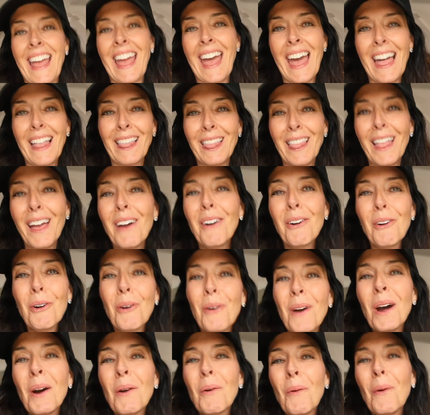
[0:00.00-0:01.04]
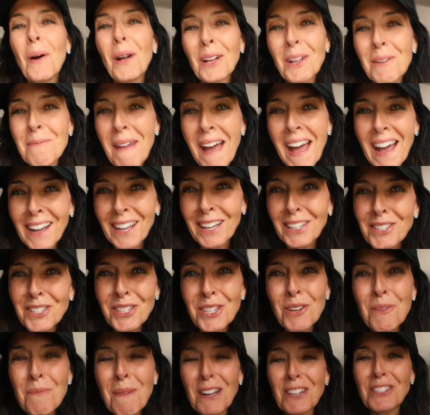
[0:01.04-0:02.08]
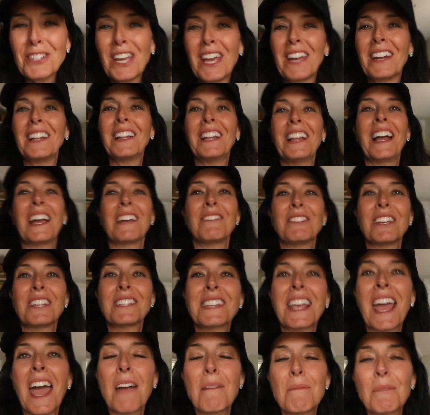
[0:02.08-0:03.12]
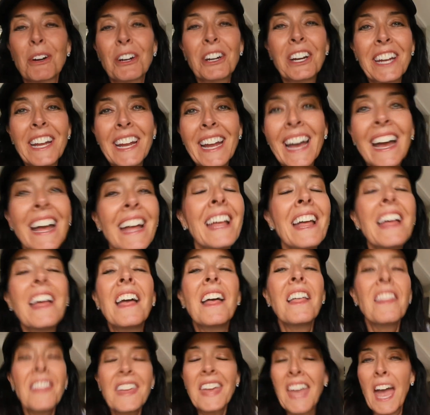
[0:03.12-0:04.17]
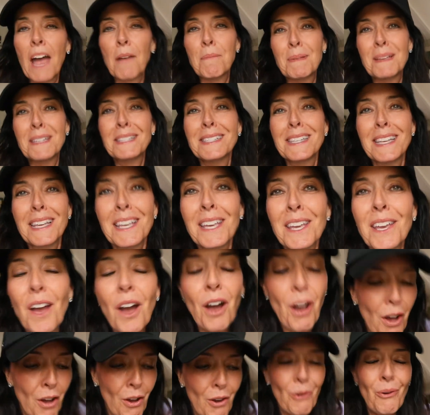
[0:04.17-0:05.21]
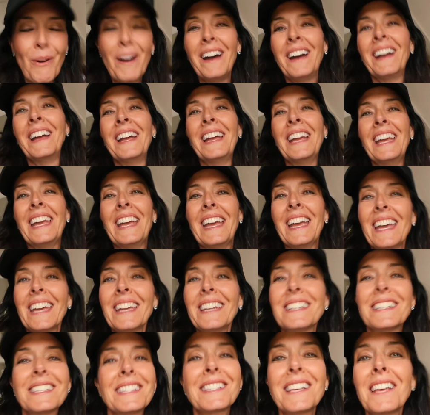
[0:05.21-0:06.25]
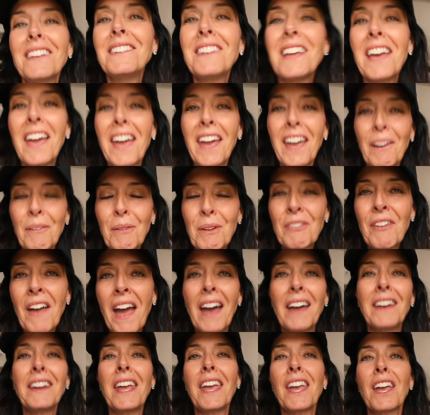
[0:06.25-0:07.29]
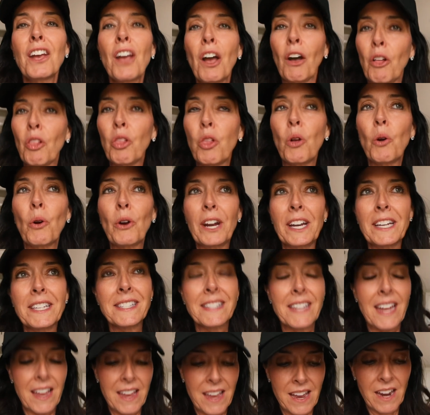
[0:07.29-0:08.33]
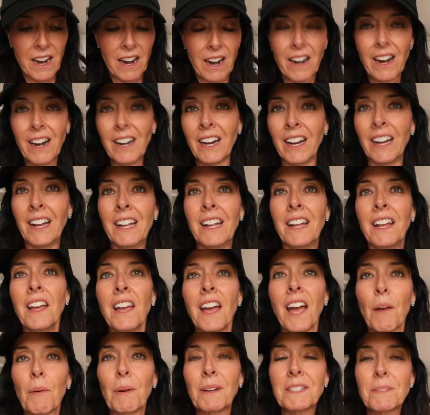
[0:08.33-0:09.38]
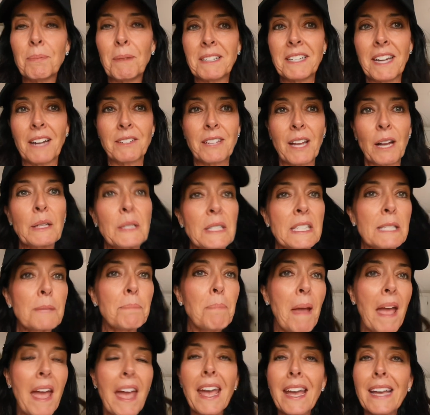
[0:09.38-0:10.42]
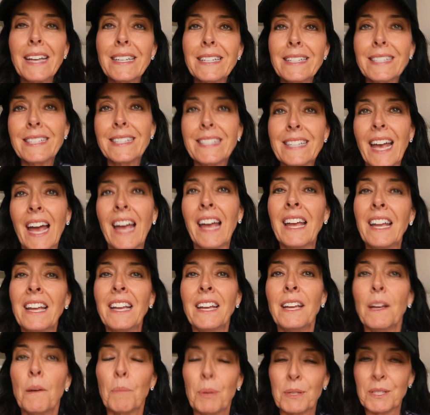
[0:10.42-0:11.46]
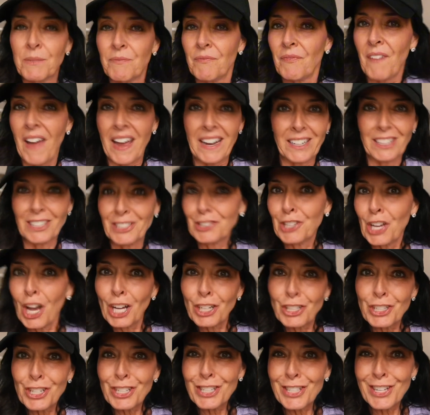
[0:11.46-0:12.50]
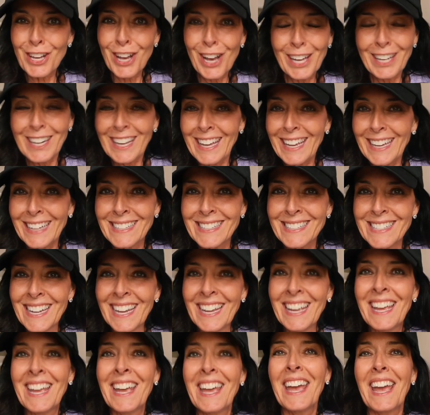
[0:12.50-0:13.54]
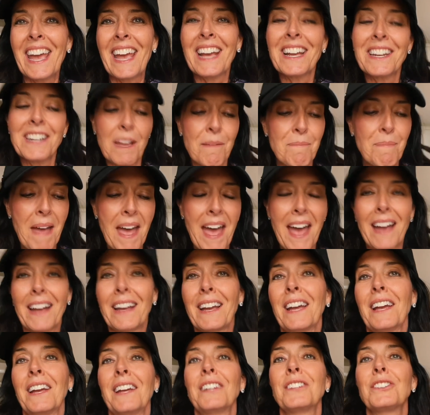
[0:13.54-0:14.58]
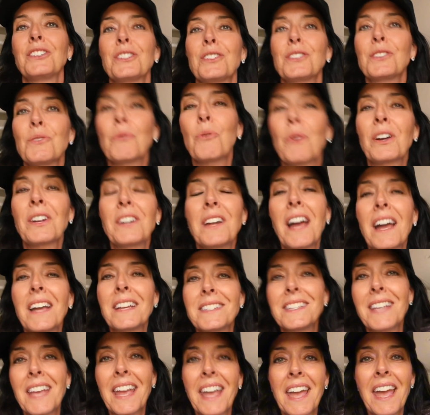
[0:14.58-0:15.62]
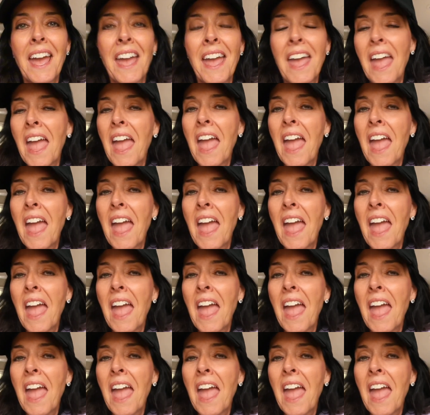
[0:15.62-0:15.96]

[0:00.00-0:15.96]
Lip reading: Hello, welcome back to my channel. I'm Jessica Emery, the Happy CEO. It is Sunday. We've had a glorious day here. I went to my downtown space, put some final touches on it, and I'm back just organizing